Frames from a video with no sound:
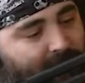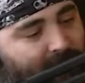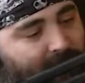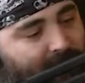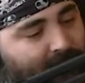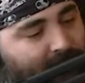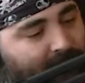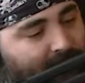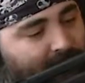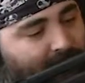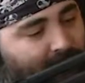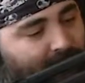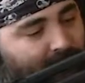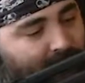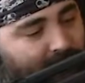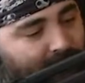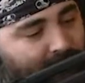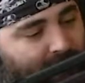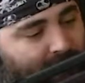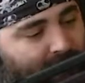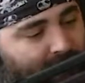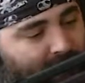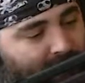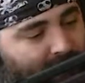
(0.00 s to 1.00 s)

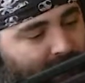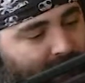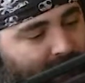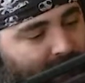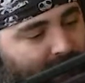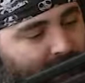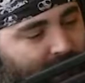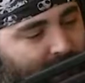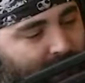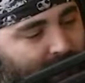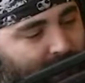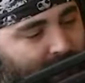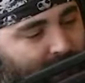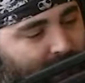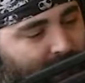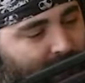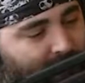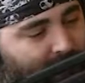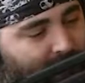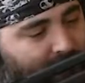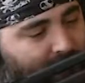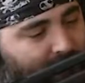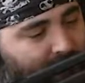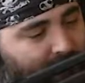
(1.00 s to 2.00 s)

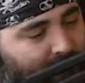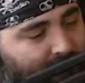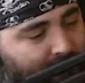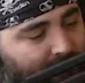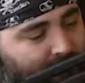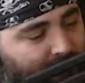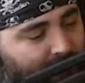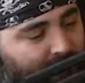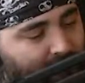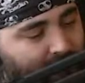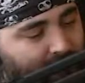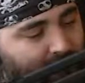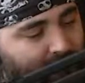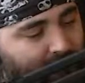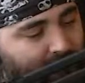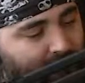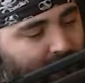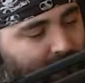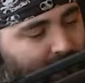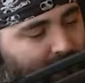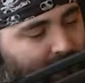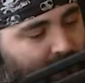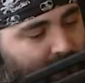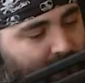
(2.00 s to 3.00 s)

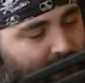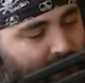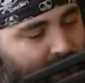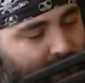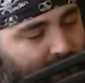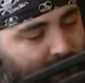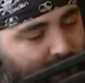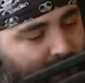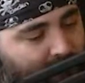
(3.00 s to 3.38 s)
This person isn't speaking.